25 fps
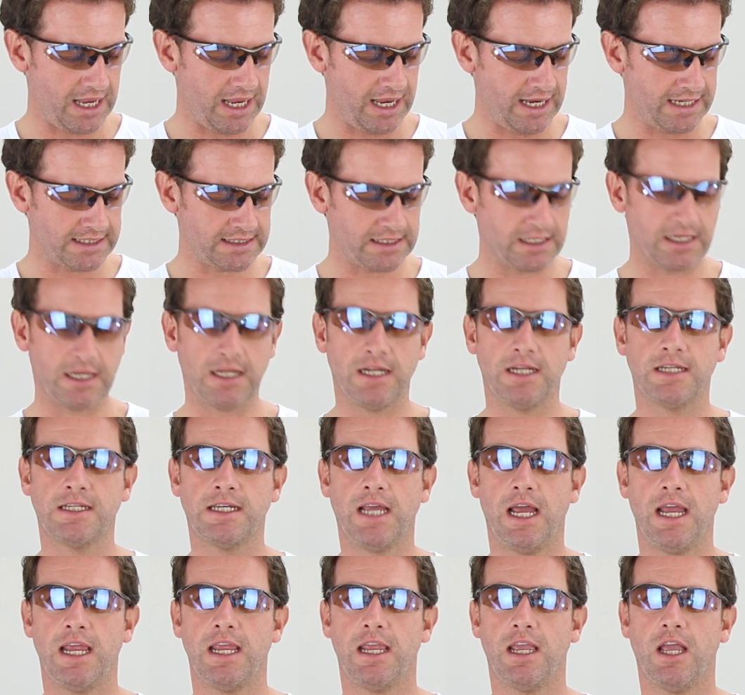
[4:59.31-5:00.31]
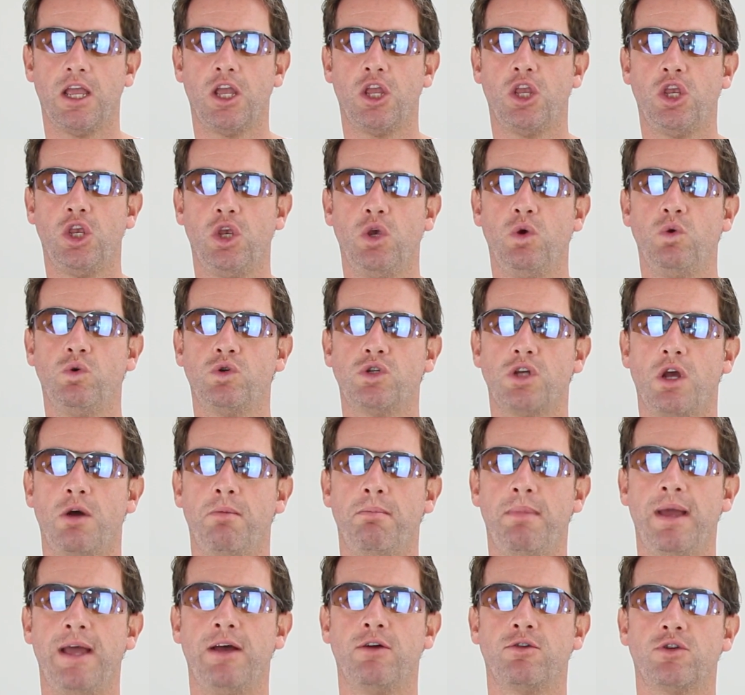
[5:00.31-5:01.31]
isn't going to take a huge
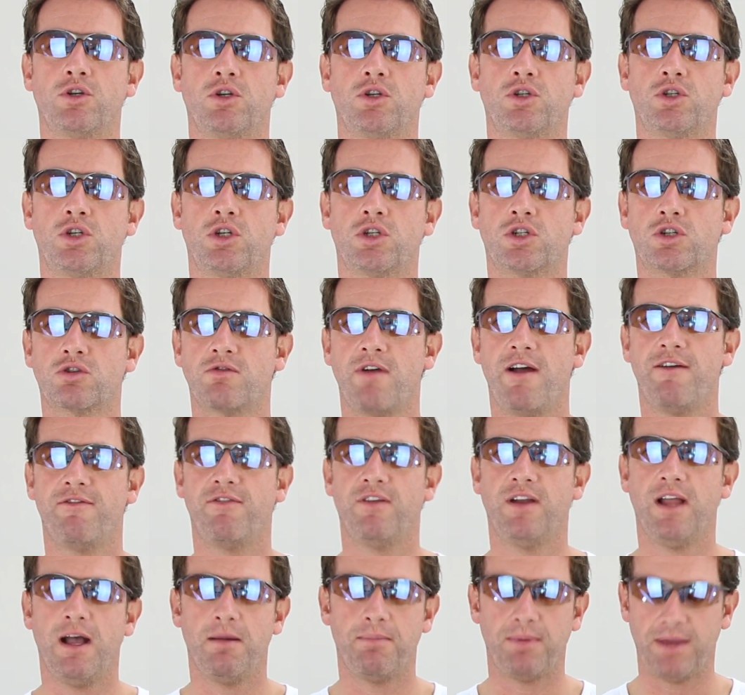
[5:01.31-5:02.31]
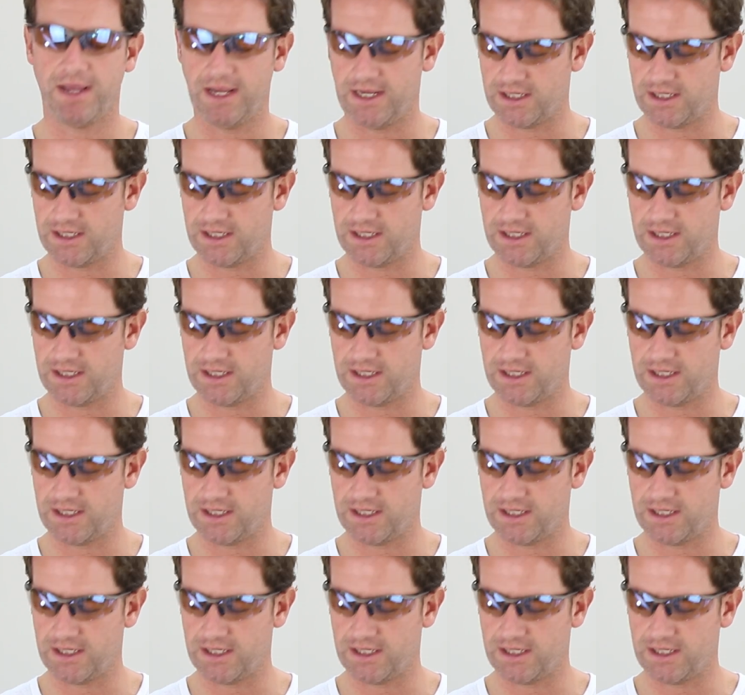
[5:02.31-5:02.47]
amount to scruff it up.